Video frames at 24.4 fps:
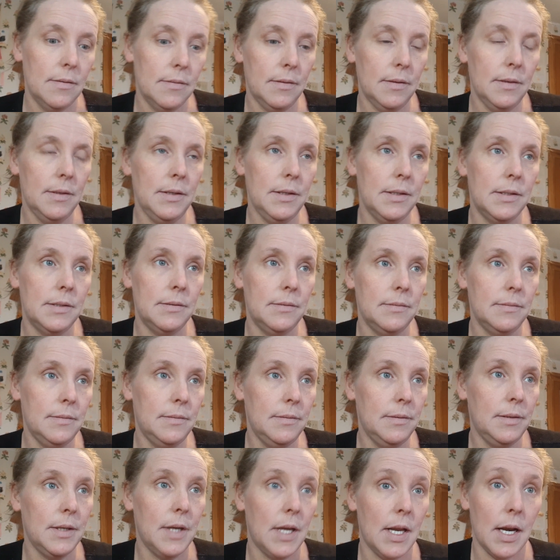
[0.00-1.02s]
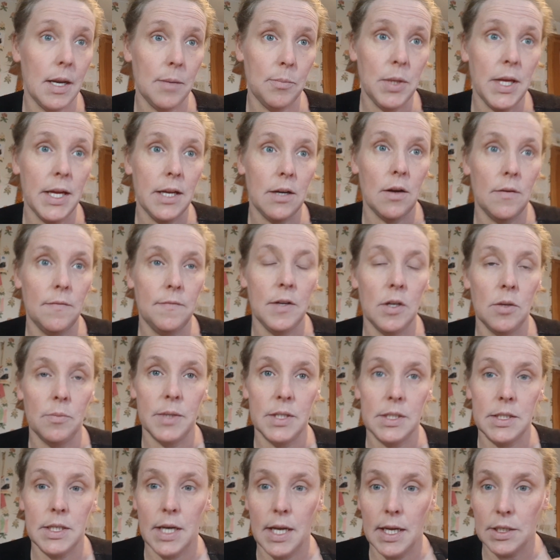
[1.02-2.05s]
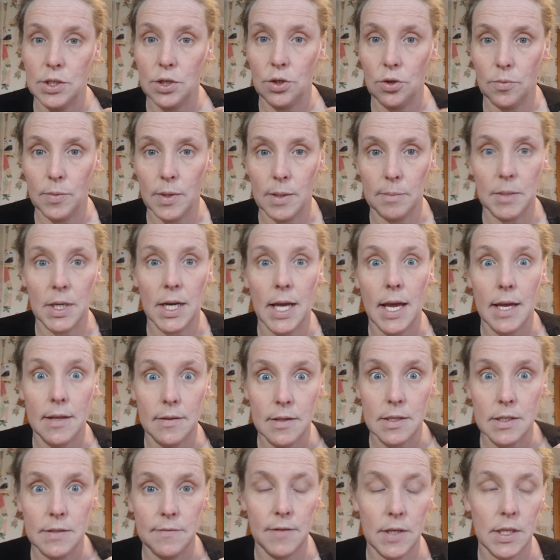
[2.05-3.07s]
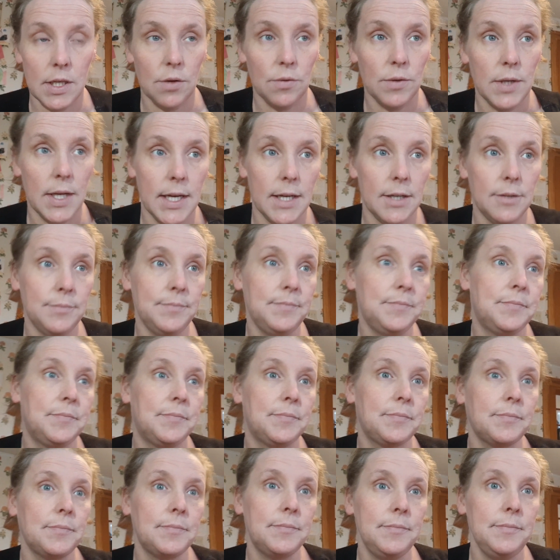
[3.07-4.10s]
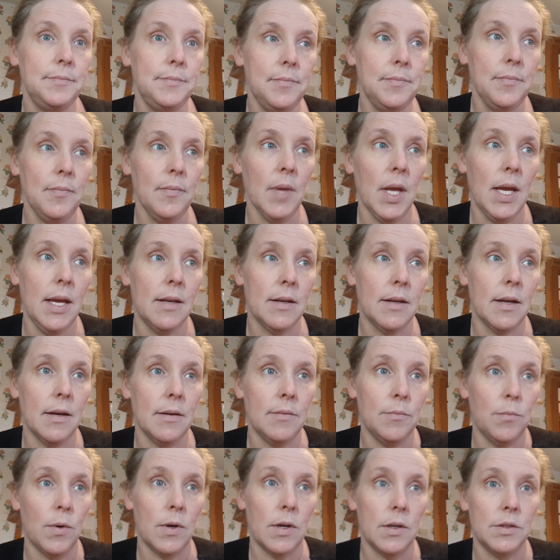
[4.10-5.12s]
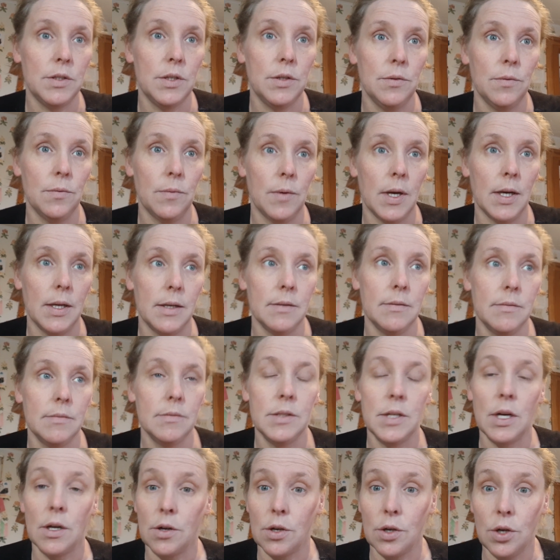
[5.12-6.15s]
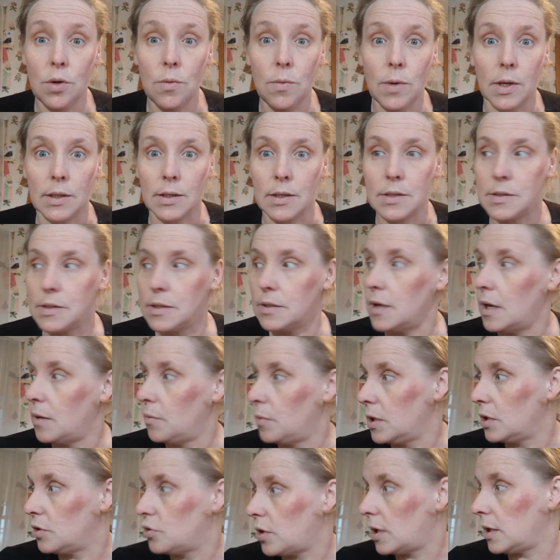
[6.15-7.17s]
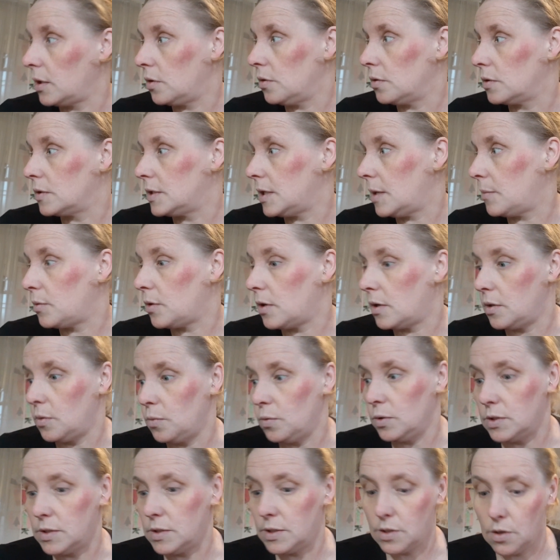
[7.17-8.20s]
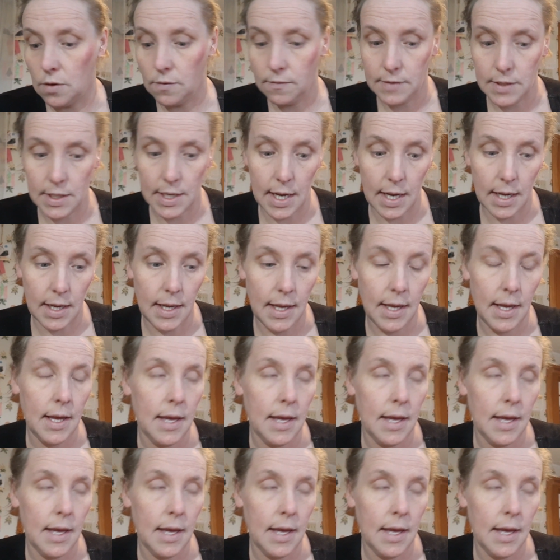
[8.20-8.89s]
I plan on filming today, too, but I'm going to end this video now. And I want to uh, start a new one, because I want to try to cook supper on a wood stove today.